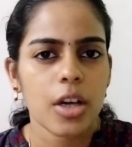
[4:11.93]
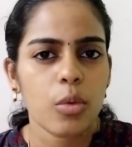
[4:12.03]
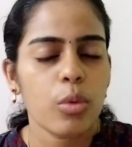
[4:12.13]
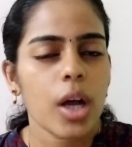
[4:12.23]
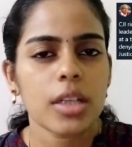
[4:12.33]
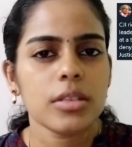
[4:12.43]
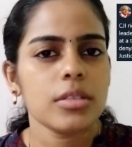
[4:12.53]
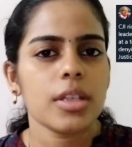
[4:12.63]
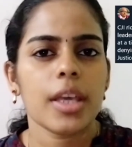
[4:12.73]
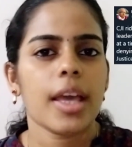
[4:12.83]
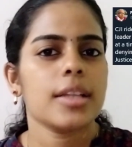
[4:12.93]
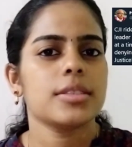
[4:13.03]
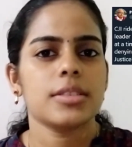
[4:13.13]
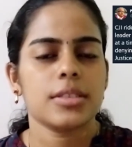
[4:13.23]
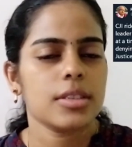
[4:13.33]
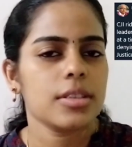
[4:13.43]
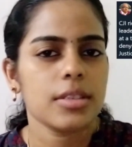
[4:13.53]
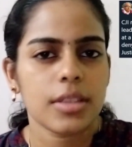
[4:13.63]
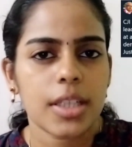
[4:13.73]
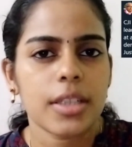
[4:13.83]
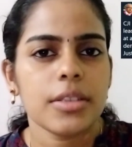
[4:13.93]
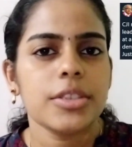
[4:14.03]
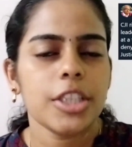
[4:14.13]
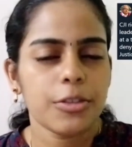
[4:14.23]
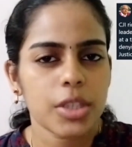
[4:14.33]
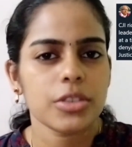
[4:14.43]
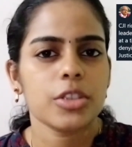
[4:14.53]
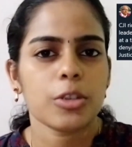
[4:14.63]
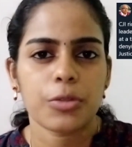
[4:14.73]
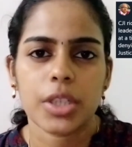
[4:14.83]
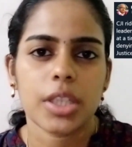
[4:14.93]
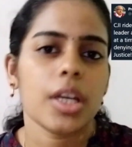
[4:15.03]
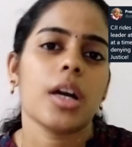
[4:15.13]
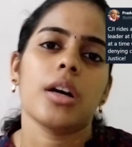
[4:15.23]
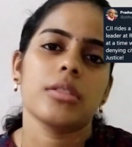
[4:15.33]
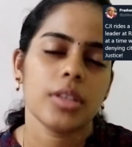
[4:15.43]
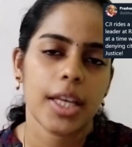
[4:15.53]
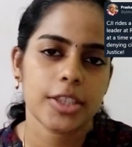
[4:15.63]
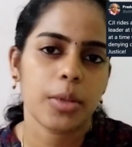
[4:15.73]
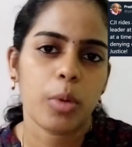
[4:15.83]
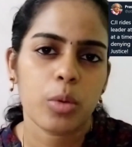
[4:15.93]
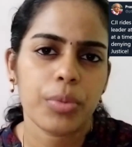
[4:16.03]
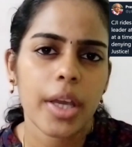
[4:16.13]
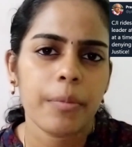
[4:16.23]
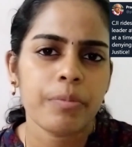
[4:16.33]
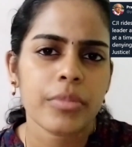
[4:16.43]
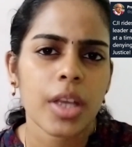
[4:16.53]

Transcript: one against the Chief Justice of India S.A Bobde